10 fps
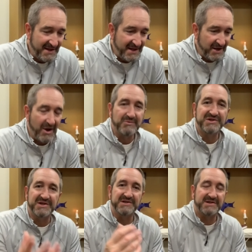You know, I was
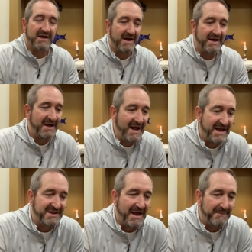just uh,
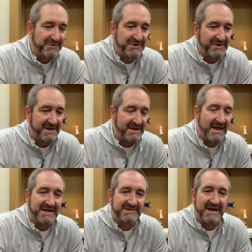had the opportunity
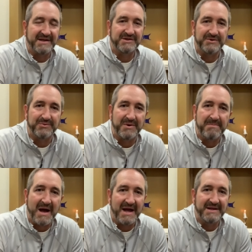last night to
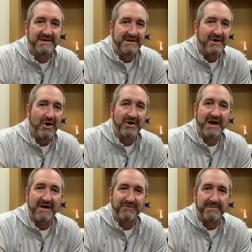remind our
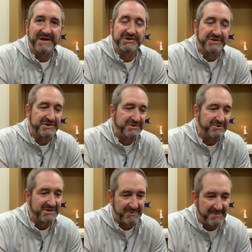confirmation
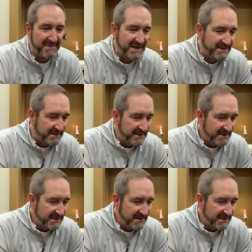students we meet